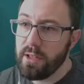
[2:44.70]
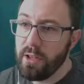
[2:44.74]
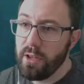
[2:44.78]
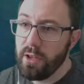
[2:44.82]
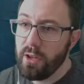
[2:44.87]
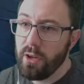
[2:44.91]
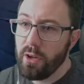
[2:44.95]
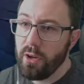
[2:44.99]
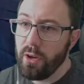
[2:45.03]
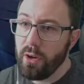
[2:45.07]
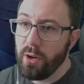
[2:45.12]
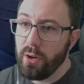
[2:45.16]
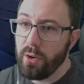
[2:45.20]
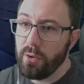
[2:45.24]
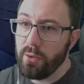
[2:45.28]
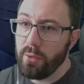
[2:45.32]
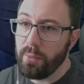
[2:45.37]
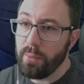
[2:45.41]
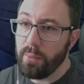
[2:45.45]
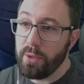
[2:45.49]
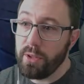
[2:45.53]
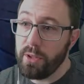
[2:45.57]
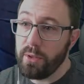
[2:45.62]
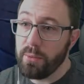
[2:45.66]
on
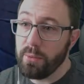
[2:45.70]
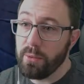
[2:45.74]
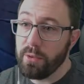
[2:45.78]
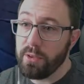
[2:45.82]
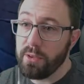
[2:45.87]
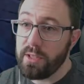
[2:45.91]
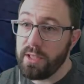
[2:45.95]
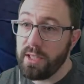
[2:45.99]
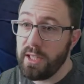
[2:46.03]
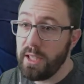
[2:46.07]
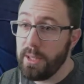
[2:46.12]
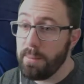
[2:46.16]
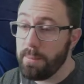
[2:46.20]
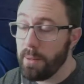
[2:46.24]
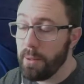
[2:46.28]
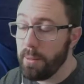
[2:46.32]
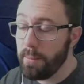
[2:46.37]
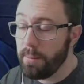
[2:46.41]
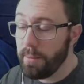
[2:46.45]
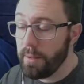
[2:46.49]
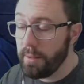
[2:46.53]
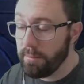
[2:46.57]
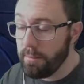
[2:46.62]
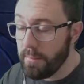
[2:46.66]
whether you want to keep
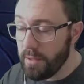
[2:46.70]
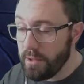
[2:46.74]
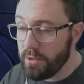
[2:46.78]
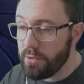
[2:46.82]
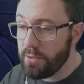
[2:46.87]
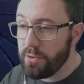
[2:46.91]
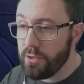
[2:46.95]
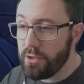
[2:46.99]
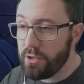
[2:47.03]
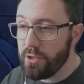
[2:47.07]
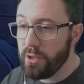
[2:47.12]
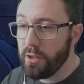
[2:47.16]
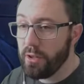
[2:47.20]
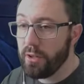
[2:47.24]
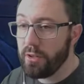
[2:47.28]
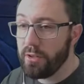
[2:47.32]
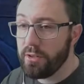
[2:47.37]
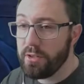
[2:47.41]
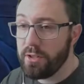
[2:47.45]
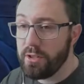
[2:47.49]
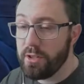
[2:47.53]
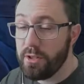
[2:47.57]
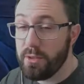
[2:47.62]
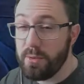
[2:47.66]
opening mystery shards
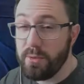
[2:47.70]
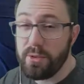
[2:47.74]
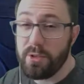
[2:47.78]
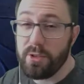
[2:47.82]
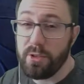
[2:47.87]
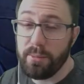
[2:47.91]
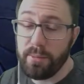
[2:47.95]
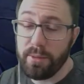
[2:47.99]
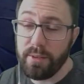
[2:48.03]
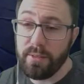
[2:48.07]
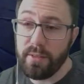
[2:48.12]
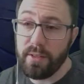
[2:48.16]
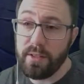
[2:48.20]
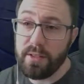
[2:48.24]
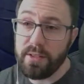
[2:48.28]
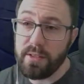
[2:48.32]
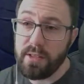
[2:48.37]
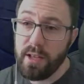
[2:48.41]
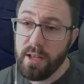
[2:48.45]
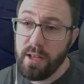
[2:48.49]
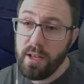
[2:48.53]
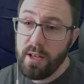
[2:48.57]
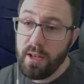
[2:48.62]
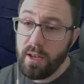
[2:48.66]
to do summon events.
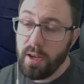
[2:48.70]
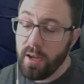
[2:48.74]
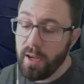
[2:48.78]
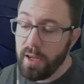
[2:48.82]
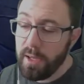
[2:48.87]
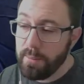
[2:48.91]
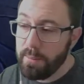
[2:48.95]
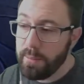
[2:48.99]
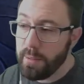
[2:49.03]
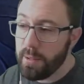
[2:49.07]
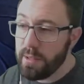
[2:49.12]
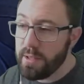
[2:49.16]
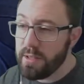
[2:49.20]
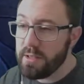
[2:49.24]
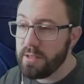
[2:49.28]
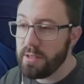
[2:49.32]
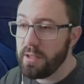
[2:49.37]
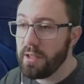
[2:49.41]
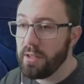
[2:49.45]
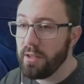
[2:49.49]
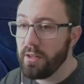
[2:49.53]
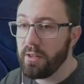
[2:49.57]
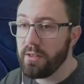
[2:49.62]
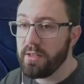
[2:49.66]
I personally
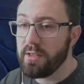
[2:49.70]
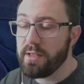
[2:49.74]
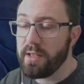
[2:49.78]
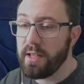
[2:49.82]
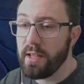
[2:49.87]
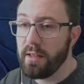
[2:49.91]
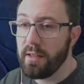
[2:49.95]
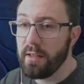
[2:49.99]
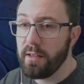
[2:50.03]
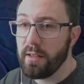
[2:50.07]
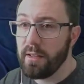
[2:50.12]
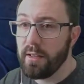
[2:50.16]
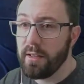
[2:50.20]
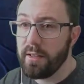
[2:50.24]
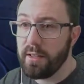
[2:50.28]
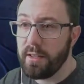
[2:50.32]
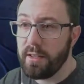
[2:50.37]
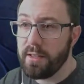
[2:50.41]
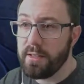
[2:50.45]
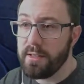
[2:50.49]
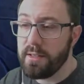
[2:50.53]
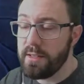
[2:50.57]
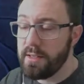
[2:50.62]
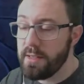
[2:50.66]
can't stand it. I think
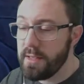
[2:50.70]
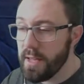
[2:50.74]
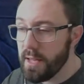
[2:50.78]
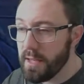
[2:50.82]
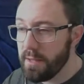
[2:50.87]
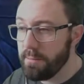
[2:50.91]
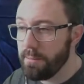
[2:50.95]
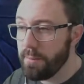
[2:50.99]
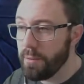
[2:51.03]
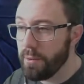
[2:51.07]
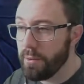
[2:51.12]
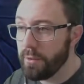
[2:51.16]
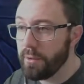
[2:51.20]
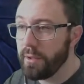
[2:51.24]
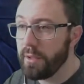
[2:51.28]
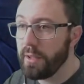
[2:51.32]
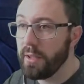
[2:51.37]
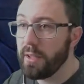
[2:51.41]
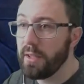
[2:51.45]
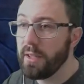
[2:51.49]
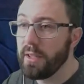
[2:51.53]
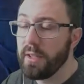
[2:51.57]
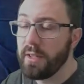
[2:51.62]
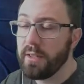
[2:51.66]
it's dead boring
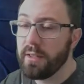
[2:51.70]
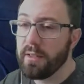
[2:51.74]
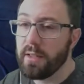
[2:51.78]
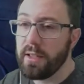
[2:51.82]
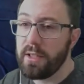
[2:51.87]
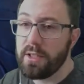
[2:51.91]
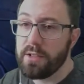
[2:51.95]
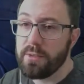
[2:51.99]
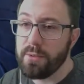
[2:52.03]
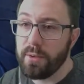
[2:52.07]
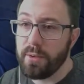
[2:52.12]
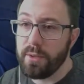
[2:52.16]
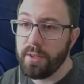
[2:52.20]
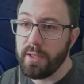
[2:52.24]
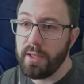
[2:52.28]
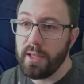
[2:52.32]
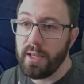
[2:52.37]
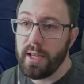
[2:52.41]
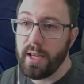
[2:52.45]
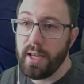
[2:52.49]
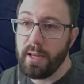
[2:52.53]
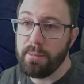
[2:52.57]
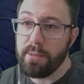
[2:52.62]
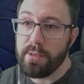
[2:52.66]
later on in the
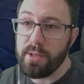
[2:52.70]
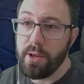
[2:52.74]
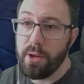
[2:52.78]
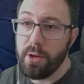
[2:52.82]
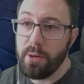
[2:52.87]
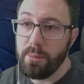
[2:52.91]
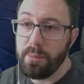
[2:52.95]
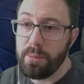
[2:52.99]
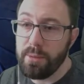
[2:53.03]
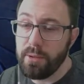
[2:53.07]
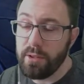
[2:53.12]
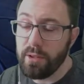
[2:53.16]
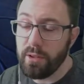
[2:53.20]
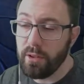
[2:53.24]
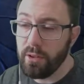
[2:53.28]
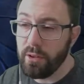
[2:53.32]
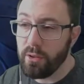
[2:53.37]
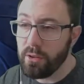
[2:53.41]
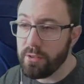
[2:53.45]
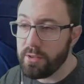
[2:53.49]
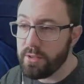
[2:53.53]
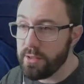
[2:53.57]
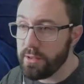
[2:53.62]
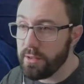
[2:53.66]
game to open
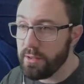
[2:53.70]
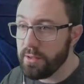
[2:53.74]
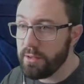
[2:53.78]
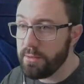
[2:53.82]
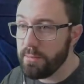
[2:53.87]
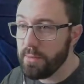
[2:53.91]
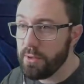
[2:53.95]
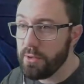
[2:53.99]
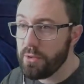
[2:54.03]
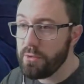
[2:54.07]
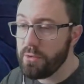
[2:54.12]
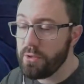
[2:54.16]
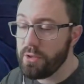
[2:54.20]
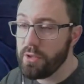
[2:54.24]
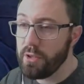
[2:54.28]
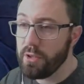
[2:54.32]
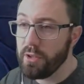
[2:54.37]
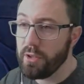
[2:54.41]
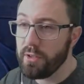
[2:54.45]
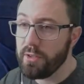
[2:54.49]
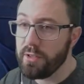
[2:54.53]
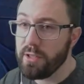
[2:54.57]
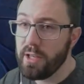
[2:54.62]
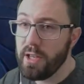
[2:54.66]
lots and lots of mystery
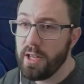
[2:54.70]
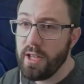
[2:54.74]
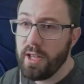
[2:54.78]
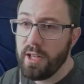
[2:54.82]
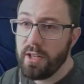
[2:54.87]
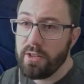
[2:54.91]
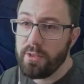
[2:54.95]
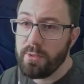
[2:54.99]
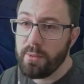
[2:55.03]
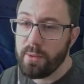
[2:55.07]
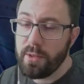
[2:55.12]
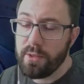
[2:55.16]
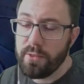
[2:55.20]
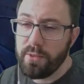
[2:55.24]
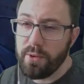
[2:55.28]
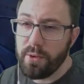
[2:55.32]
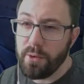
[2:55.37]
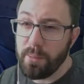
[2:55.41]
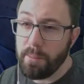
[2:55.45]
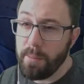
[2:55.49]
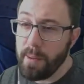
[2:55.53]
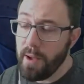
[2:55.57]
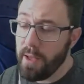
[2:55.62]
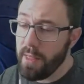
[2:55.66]
shards. So I've got
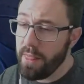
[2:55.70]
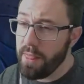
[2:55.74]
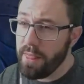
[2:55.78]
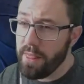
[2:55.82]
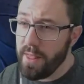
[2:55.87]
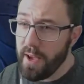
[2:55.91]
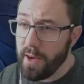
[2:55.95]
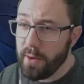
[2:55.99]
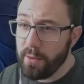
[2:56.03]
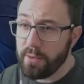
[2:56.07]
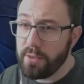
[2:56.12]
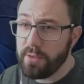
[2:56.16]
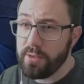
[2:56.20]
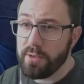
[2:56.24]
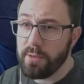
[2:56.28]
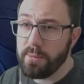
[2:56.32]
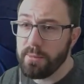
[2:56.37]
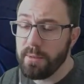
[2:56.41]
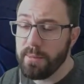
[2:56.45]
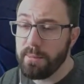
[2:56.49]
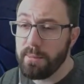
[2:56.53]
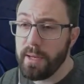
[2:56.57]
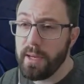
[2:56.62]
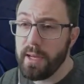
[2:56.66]
about 1,000 on my
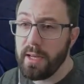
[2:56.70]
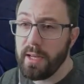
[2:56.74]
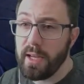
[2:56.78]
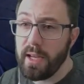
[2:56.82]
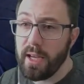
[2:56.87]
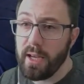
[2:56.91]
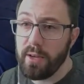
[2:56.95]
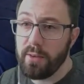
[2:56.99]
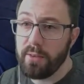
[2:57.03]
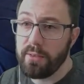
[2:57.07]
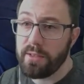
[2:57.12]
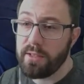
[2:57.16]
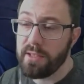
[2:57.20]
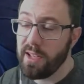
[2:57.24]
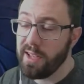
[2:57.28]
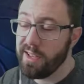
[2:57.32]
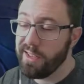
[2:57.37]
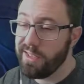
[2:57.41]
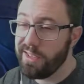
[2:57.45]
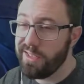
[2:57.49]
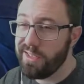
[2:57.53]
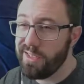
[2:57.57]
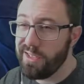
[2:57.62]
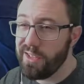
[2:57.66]
main account, and I
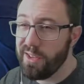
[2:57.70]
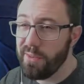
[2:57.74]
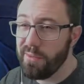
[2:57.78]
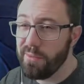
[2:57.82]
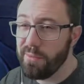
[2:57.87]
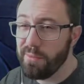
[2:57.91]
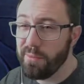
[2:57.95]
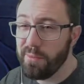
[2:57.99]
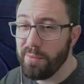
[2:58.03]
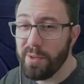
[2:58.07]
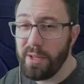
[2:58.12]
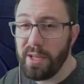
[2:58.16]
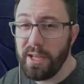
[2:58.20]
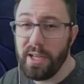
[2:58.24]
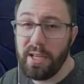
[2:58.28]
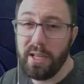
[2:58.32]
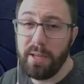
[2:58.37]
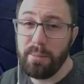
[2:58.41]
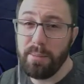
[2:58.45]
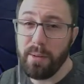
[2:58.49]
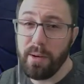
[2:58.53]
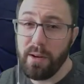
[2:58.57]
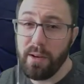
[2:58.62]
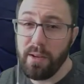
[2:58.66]
don't really
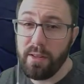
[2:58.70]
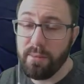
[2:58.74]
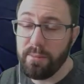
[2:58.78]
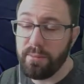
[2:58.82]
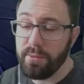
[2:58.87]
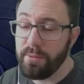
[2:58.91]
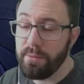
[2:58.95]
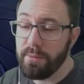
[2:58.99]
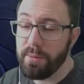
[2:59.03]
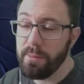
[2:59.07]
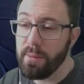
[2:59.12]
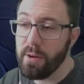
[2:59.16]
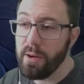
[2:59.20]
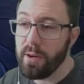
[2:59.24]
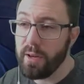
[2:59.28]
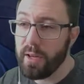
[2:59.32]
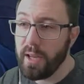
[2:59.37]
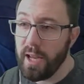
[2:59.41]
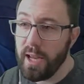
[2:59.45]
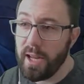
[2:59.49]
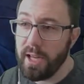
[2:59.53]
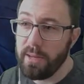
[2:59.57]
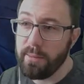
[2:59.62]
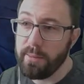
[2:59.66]
buy them from the
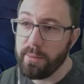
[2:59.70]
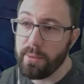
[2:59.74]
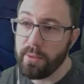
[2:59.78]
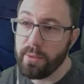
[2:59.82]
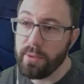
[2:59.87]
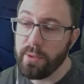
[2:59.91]
market anymore,